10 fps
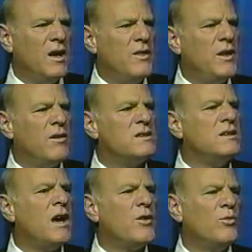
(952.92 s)
There is
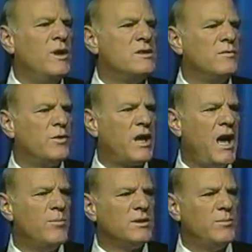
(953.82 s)
another reason for
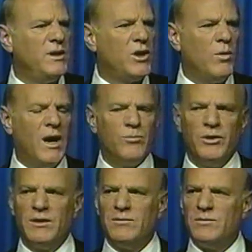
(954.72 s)
cable to be
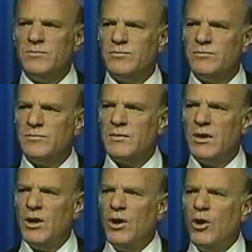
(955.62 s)
cooperative.
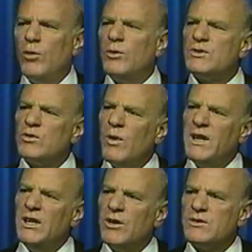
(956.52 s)
Almost 20
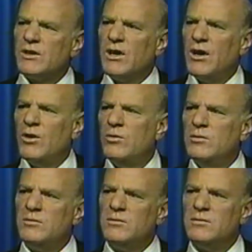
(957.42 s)
years ago,
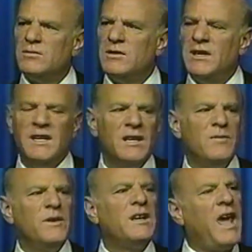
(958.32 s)
an
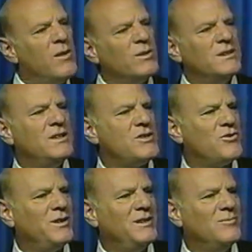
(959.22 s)
infant cable
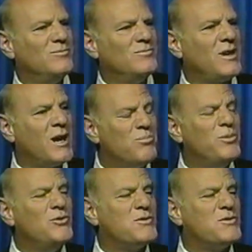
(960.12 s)
industry got a boost